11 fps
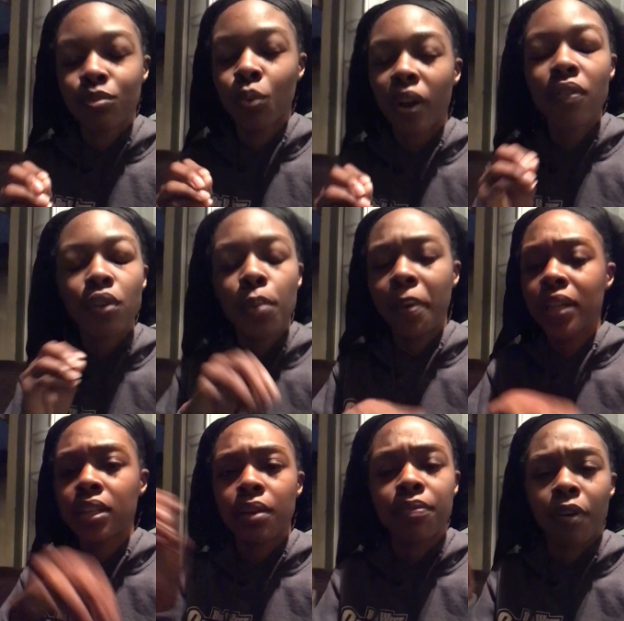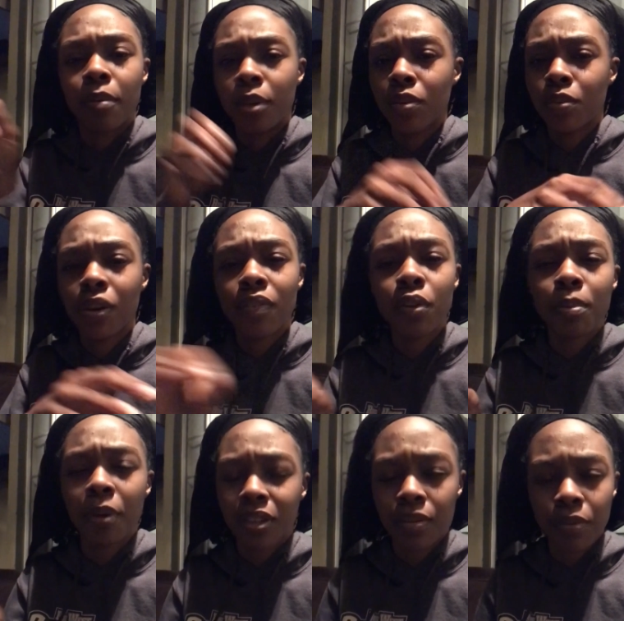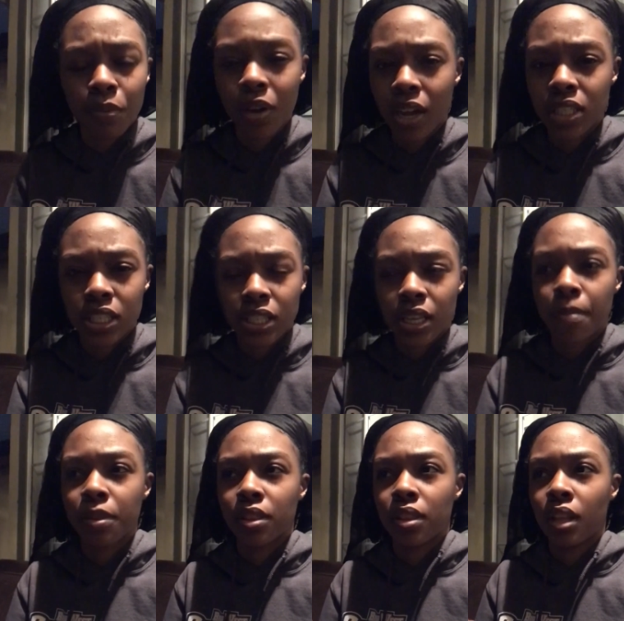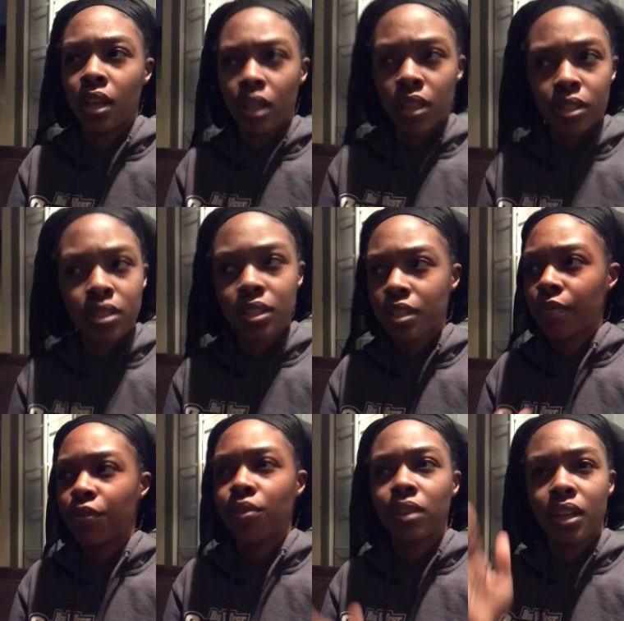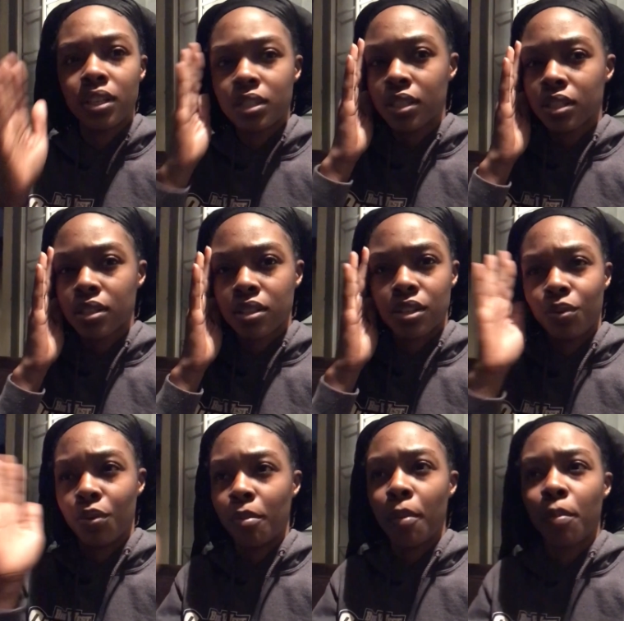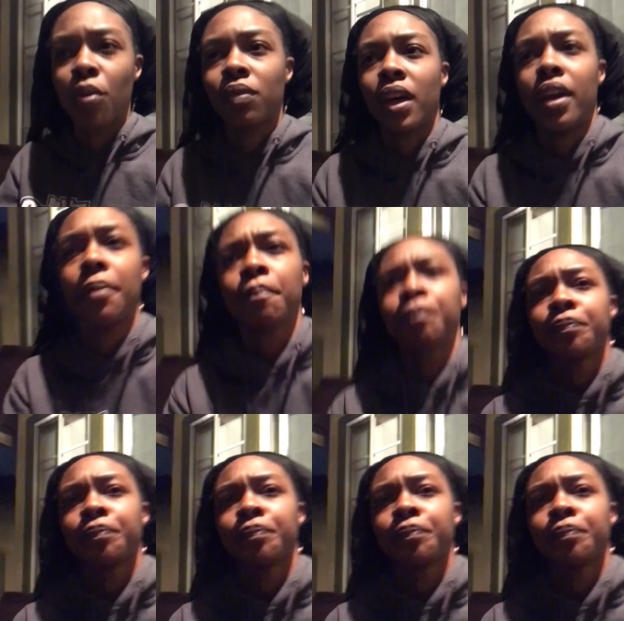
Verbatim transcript: whatever you picked up from it, whatever you picked up from what I just said, but there's just a few things just to remember of like,